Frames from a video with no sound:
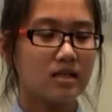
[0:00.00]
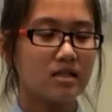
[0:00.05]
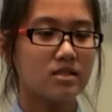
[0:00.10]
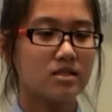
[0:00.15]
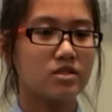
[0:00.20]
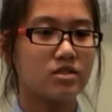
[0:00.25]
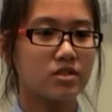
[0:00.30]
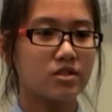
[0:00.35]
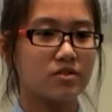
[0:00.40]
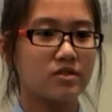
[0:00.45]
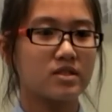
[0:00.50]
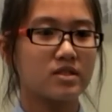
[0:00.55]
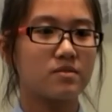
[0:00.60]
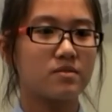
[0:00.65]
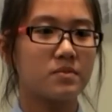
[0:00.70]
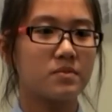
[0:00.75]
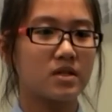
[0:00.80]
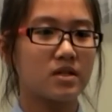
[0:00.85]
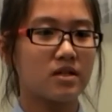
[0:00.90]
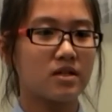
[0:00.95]
It is
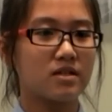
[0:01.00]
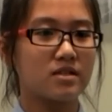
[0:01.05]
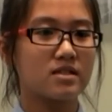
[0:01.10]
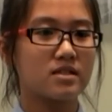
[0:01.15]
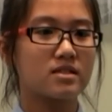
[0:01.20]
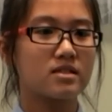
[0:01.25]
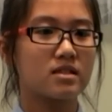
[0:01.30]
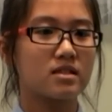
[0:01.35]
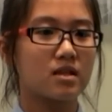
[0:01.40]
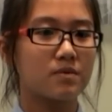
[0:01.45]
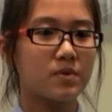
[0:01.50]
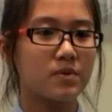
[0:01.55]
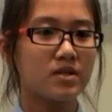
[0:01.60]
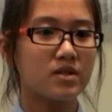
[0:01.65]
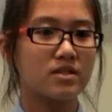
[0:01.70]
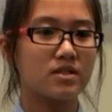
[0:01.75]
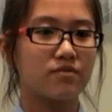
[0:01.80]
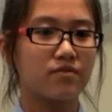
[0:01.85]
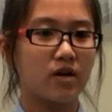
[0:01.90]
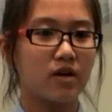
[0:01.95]
chosen because Singapore
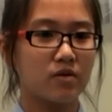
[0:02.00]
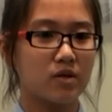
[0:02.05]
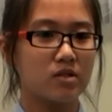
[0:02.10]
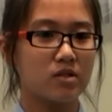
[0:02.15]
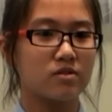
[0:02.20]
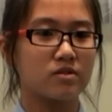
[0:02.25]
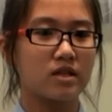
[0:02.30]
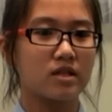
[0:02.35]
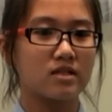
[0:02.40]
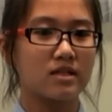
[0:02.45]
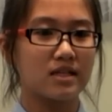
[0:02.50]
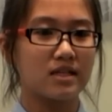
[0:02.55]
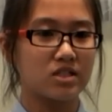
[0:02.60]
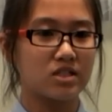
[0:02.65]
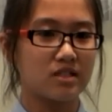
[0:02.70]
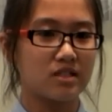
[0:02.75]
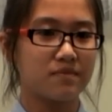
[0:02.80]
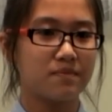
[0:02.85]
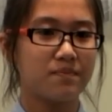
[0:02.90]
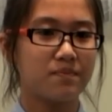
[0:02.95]
is a forward-looking
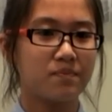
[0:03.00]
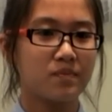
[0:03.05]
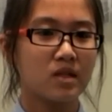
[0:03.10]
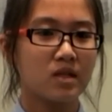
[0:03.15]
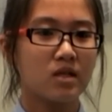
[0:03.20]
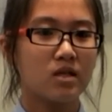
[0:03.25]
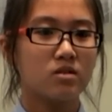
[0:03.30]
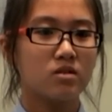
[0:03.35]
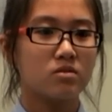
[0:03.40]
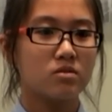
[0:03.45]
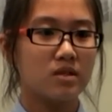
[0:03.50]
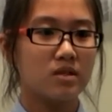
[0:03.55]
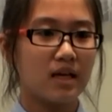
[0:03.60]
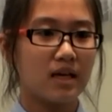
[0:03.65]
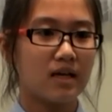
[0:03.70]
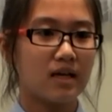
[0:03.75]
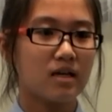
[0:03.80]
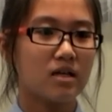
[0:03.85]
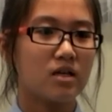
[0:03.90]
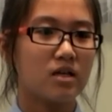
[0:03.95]
nation.
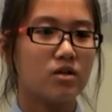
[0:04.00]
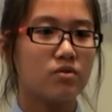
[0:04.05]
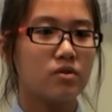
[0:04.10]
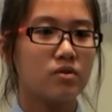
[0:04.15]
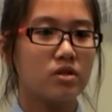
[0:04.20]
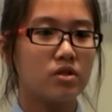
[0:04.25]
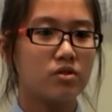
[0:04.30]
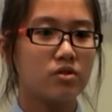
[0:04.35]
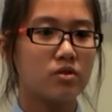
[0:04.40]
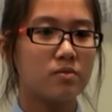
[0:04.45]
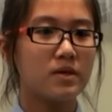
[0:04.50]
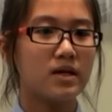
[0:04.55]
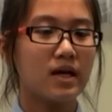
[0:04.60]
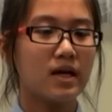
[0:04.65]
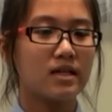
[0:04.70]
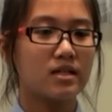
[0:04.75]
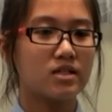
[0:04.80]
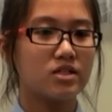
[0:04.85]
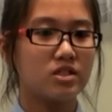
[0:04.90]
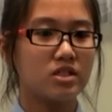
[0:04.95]
Today, renewable
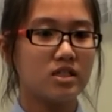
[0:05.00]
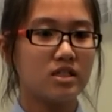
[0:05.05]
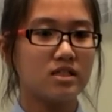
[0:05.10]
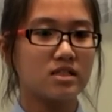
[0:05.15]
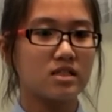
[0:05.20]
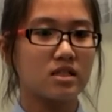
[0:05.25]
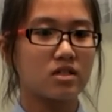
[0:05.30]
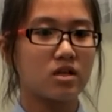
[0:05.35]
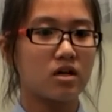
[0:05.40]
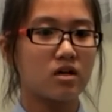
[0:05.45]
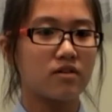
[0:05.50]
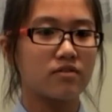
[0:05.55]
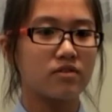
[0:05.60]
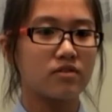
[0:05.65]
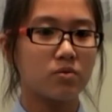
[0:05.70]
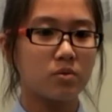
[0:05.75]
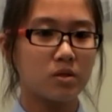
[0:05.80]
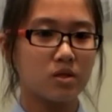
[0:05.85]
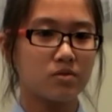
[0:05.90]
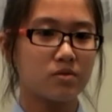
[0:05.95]
energy is the top of
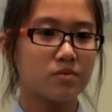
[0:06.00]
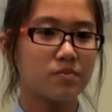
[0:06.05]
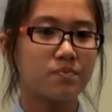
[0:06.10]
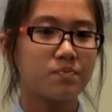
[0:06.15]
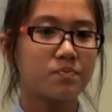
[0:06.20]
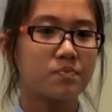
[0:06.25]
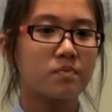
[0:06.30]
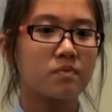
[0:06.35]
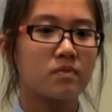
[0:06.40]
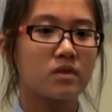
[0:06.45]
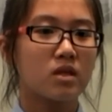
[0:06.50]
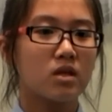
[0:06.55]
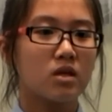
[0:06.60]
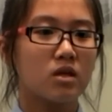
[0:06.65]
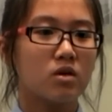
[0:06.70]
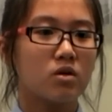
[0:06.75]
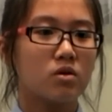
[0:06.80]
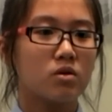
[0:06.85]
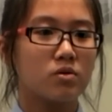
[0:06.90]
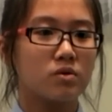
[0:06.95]
the world.
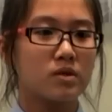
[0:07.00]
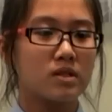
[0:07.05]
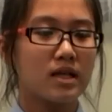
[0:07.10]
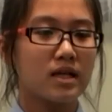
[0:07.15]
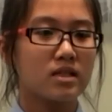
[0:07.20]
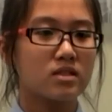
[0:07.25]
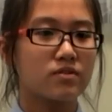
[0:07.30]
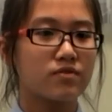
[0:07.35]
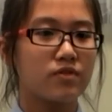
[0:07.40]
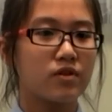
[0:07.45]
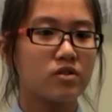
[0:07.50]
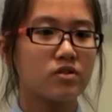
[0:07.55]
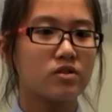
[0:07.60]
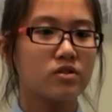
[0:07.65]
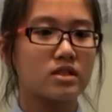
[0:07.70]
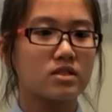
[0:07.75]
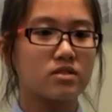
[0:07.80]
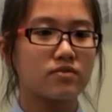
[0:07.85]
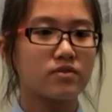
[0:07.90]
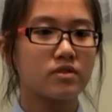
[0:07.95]
We would like to follow
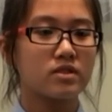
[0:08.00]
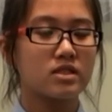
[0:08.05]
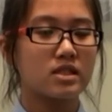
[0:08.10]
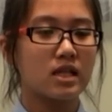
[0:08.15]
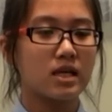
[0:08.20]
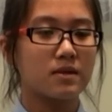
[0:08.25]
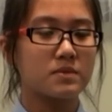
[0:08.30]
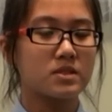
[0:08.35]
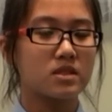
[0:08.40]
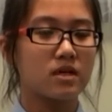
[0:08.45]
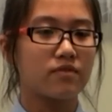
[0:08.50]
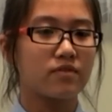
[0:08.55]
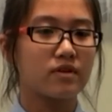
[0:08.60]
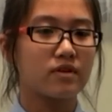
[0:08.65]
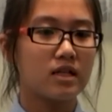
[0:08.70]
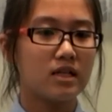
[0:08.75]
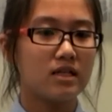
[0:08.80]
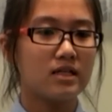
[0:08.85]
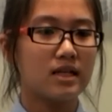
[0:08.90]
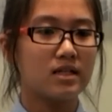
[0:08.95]
the footsteps of
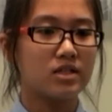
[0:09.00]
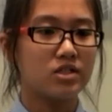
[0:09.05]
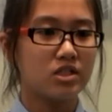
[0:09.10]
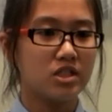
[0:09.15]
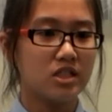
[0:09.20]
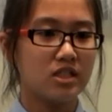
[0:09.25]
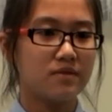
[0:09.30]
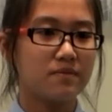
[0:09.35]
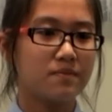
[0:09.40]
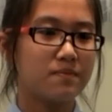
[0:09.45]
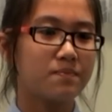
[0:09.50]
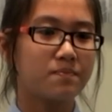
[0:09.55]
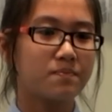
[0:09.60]
clean energy.